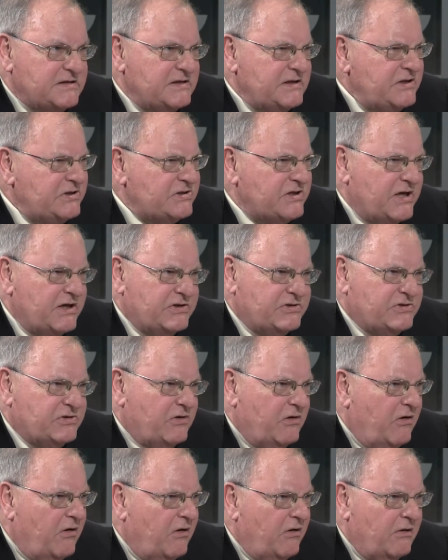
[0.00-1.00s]
these kids
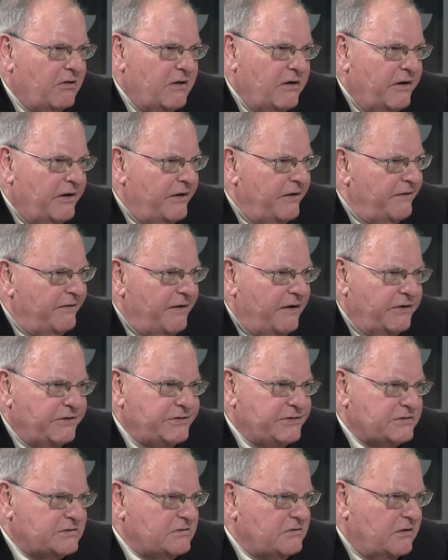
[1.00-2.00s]
they
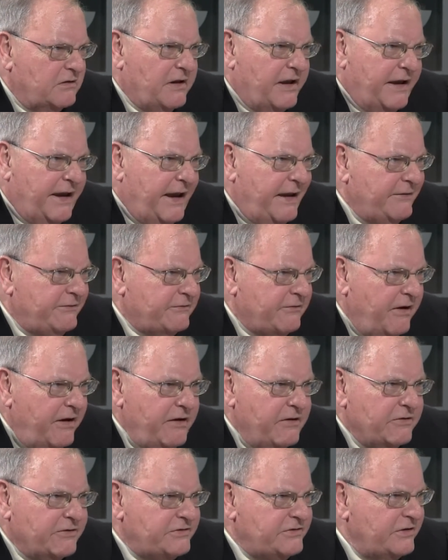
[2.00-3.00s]
just look like 8th
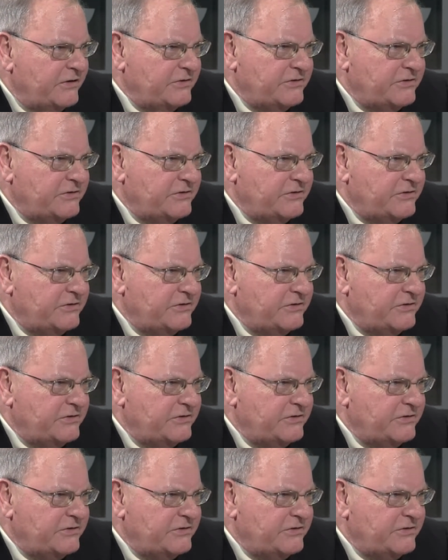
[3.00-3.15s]
graders.